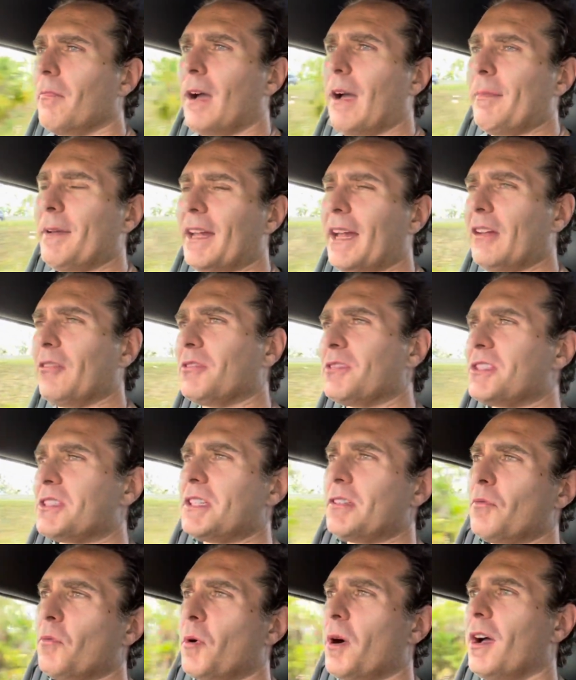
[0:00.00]
mean, I don't
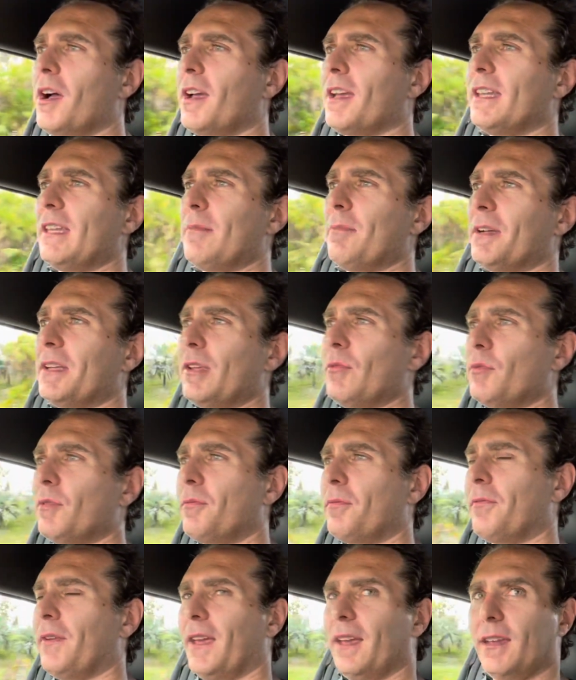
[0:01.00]
see why anybody would
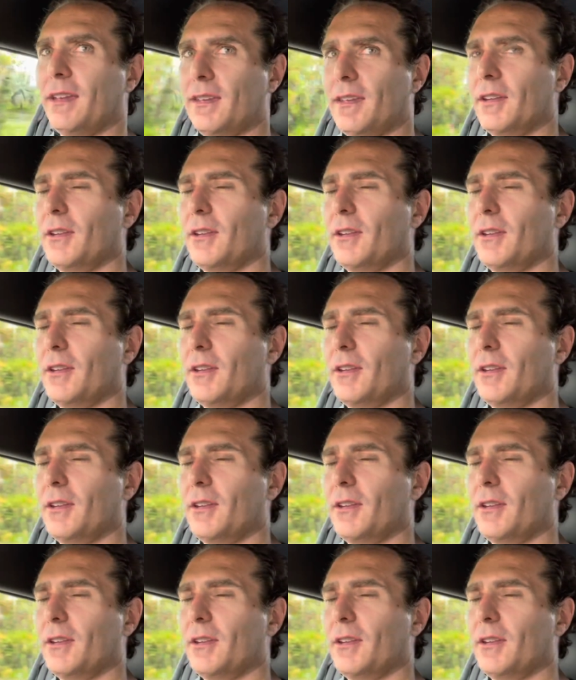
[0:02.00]
think